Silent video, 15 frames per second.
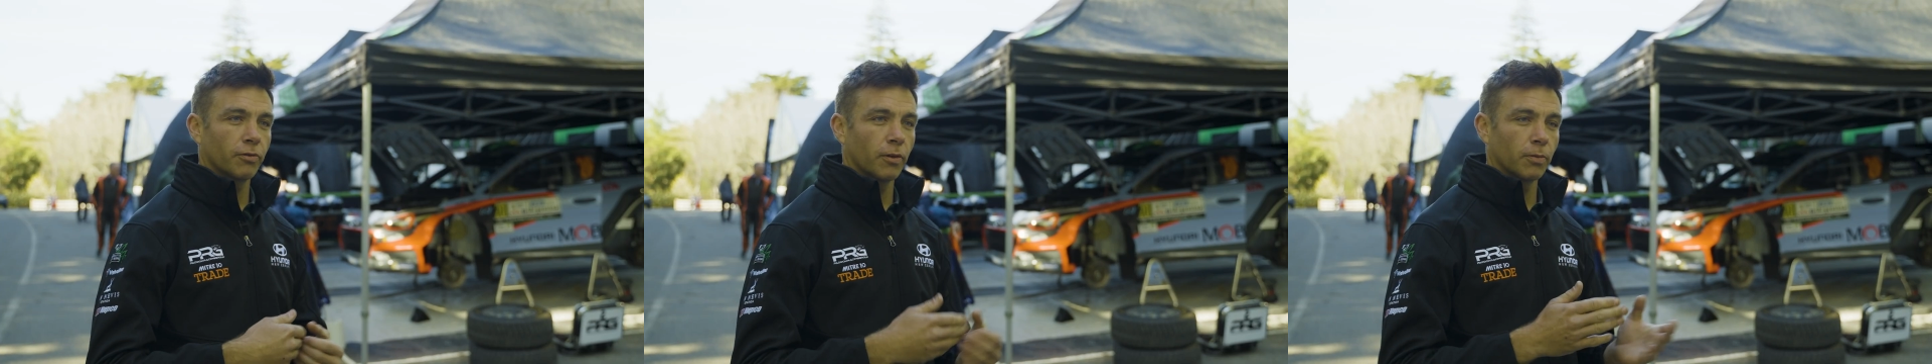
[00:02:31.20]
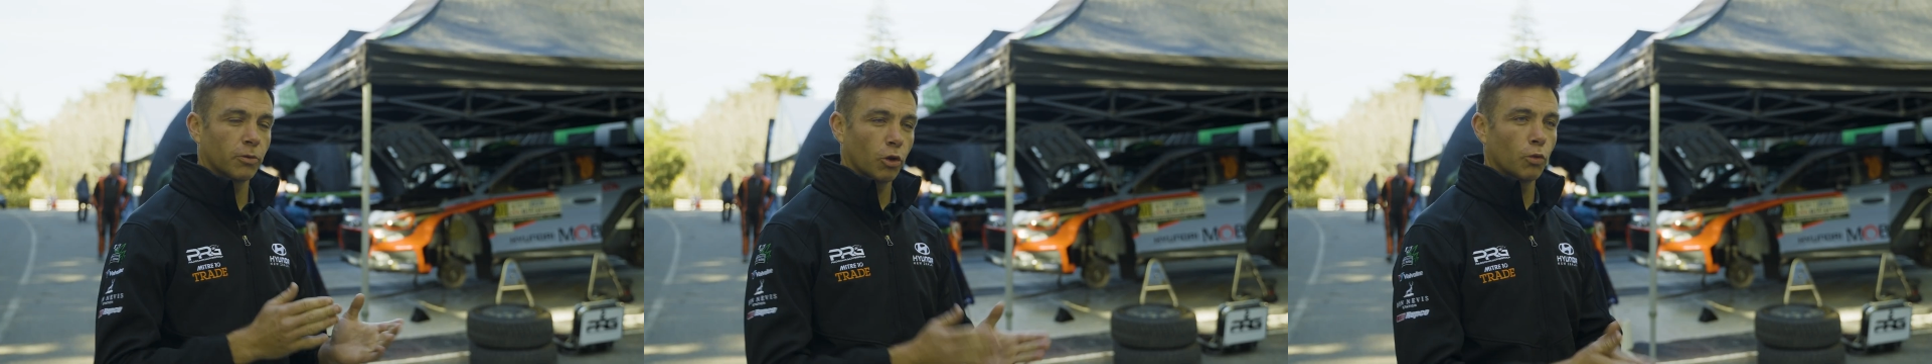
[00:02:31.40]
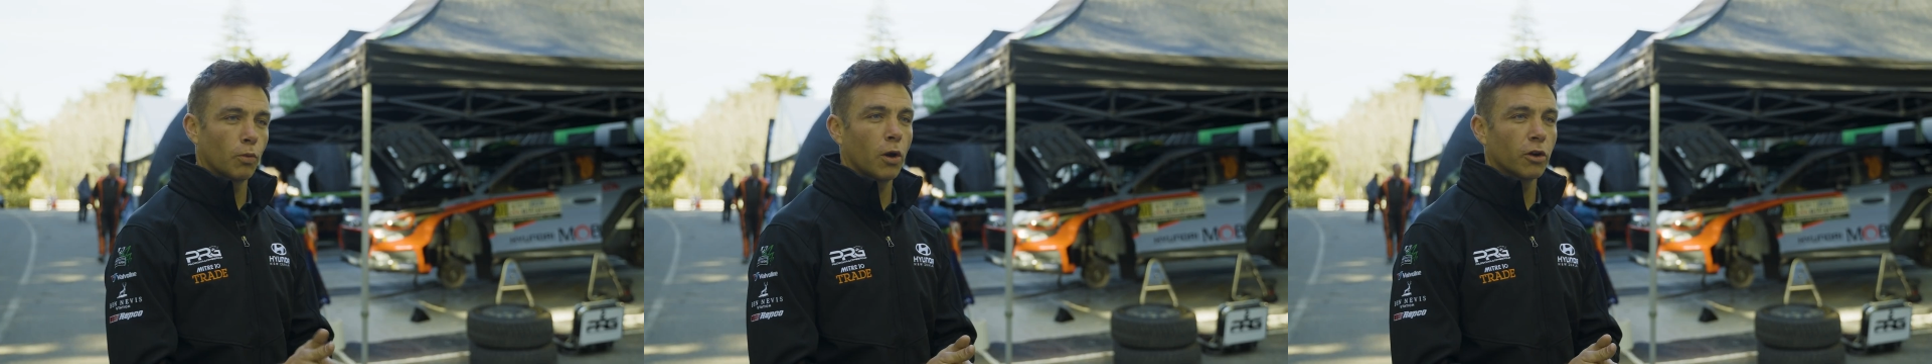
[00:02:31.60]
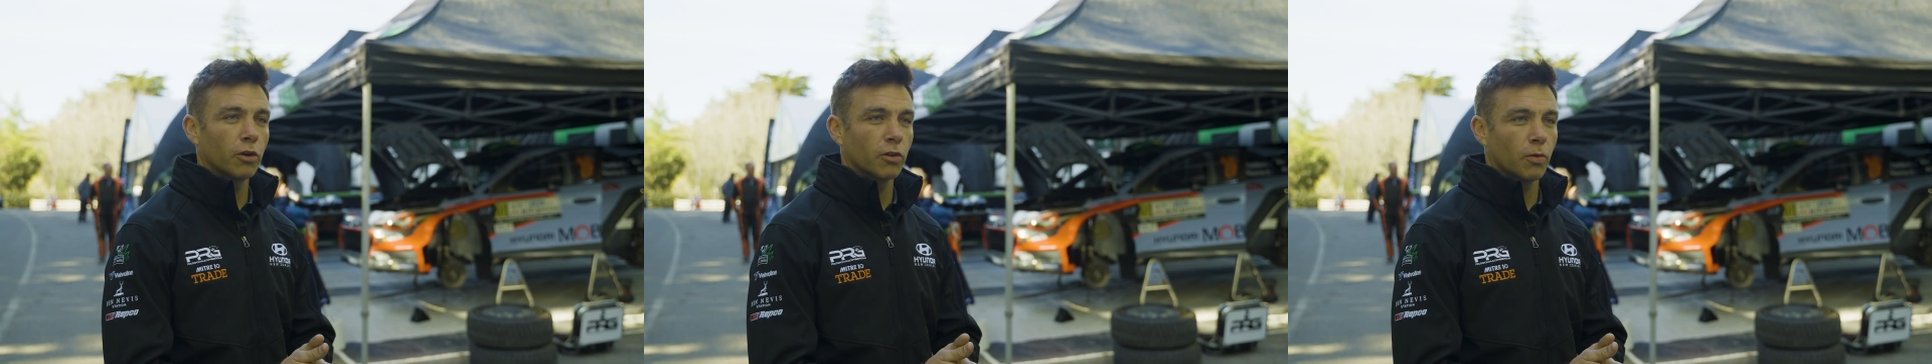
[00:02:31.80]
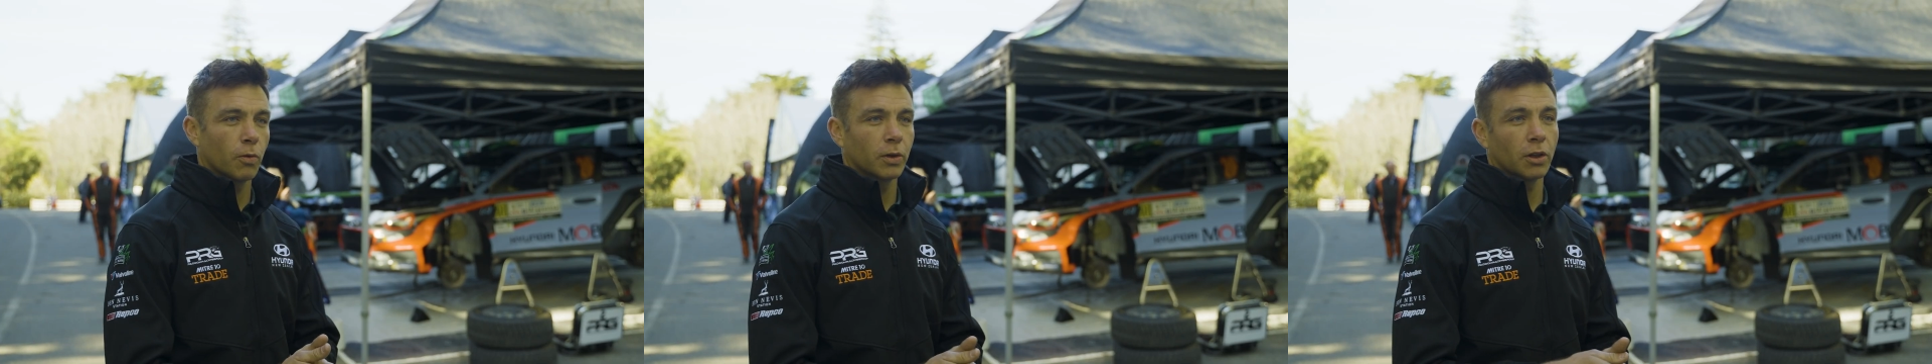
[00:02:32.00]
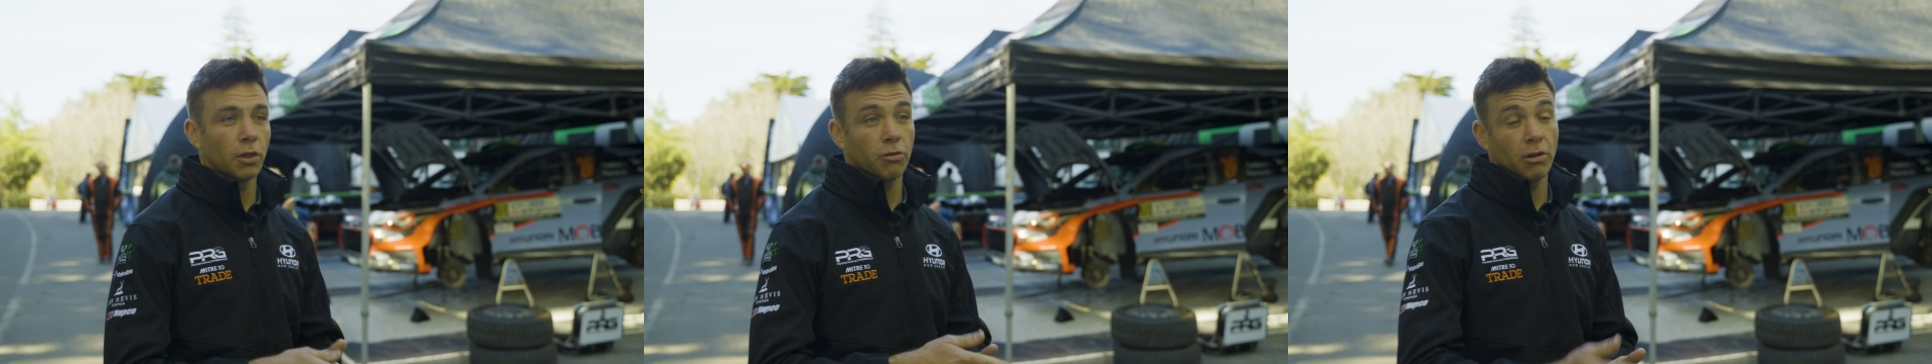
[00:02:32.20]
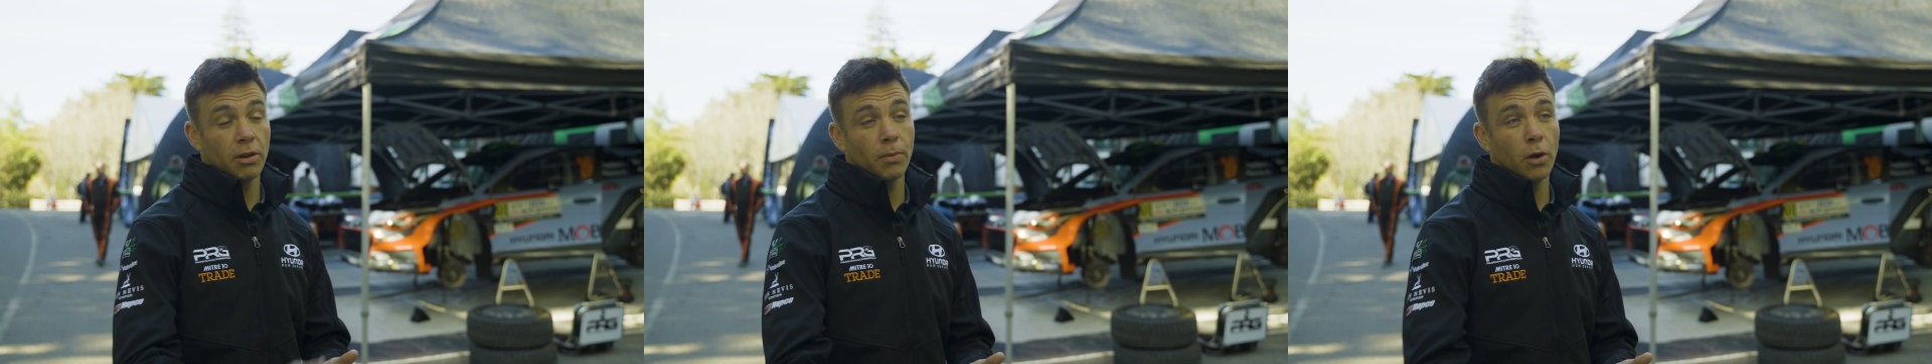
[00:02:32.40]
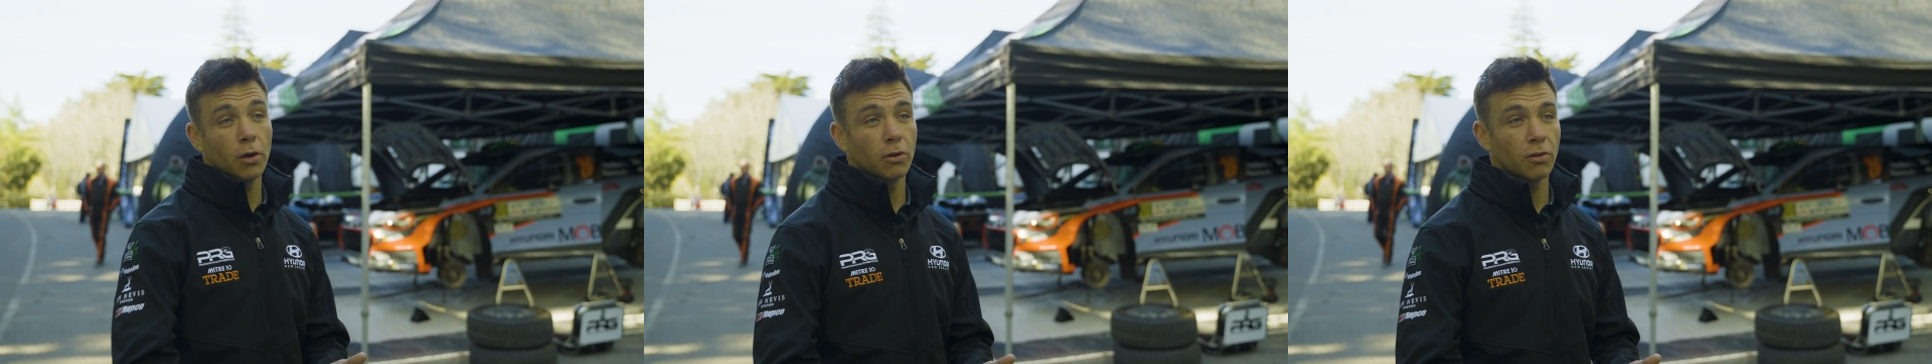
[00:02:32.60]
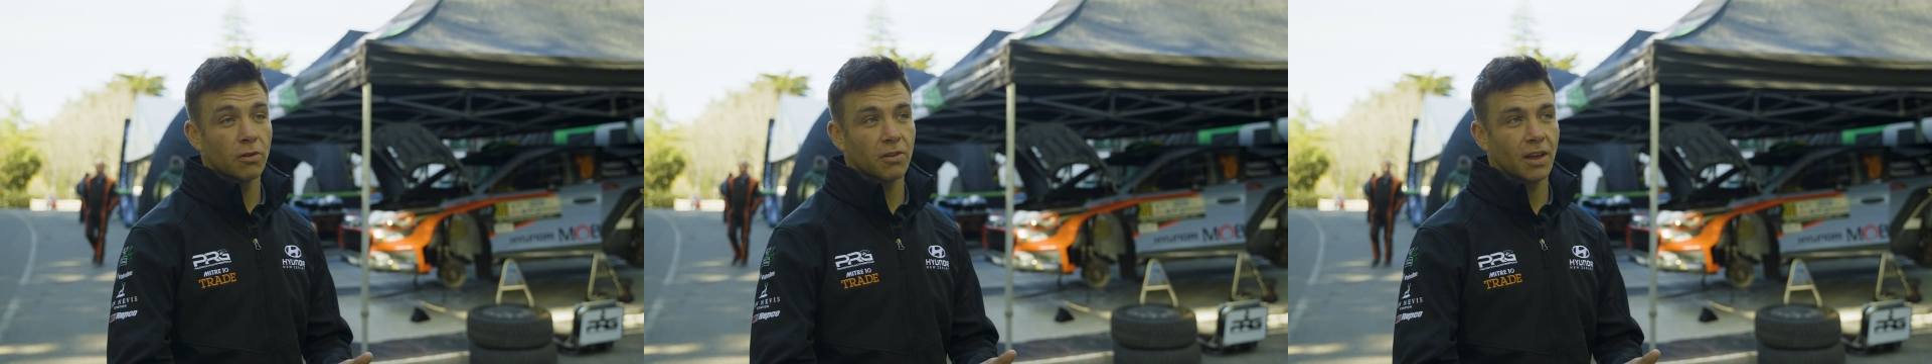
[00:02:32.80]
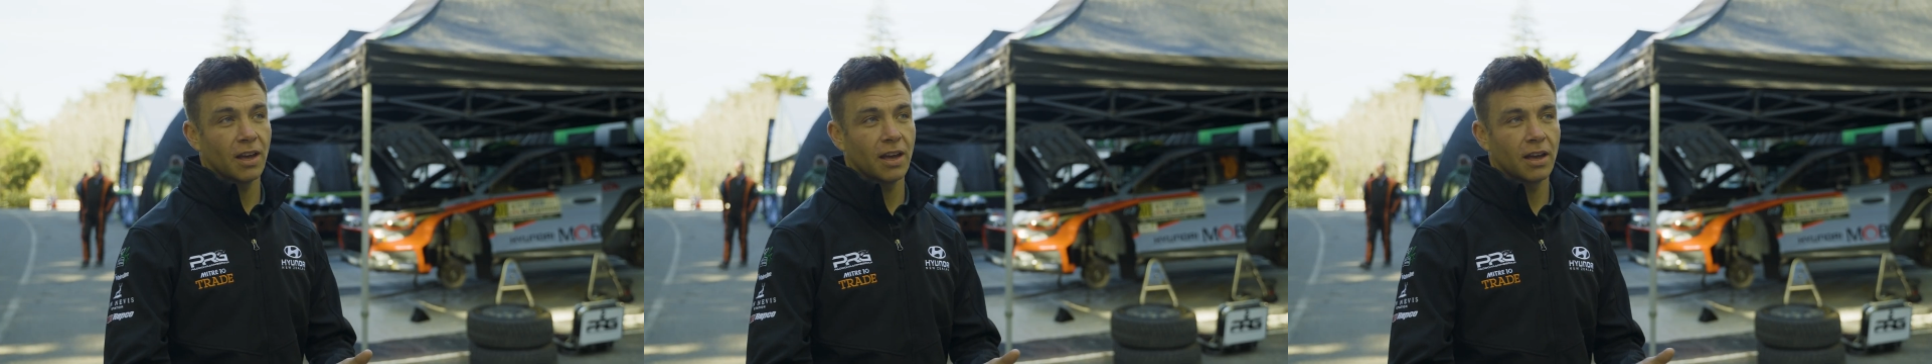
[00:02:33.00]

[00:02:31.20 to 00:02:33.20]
from 2 motors, we went to 3 motors